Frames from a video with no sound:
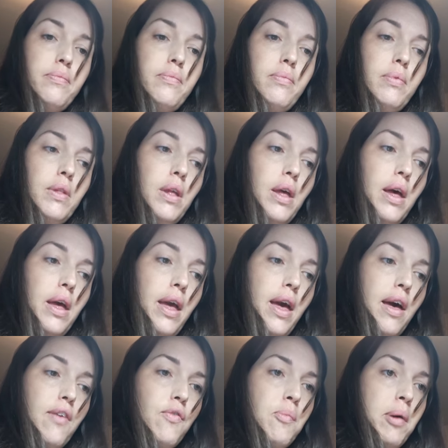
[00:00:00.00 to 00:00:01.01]
I
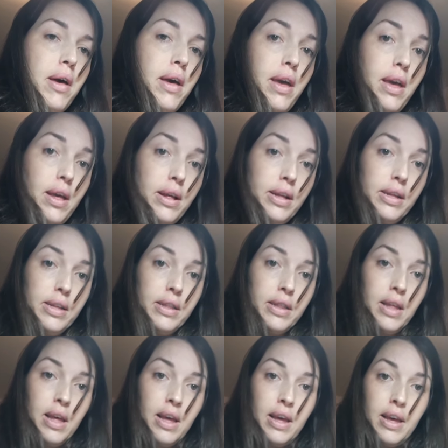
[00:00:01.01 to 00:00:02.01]
have my
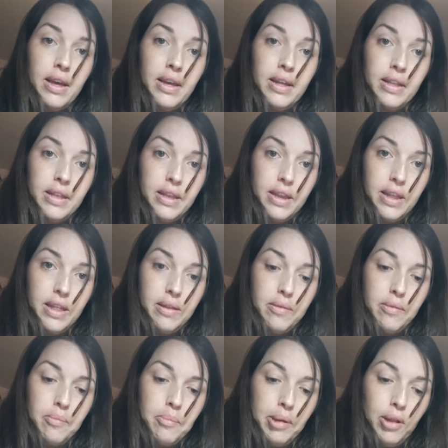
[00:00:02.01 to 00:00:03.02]

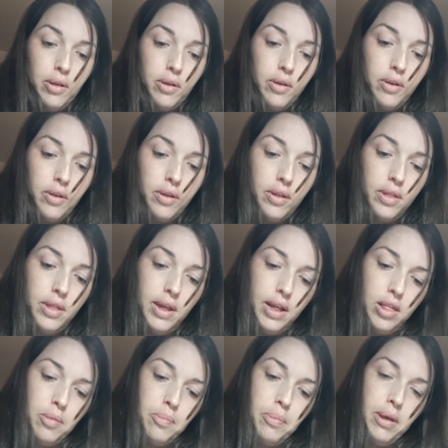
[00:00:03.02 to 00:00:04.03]
milk that's
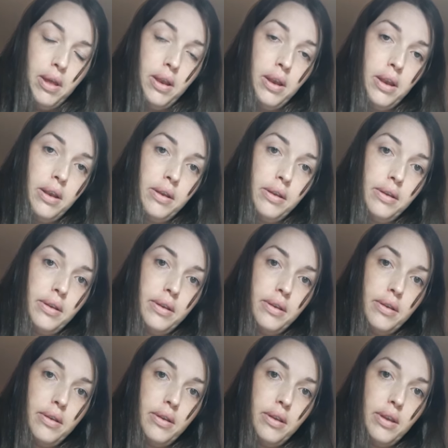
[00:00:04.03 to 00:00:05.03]
been
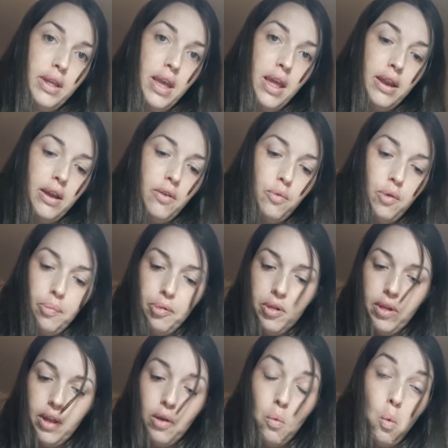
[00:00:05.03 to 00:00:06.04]
heated,
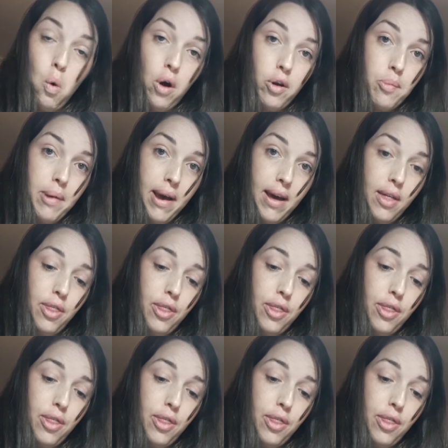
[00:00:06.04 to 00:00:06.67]
in a water bath.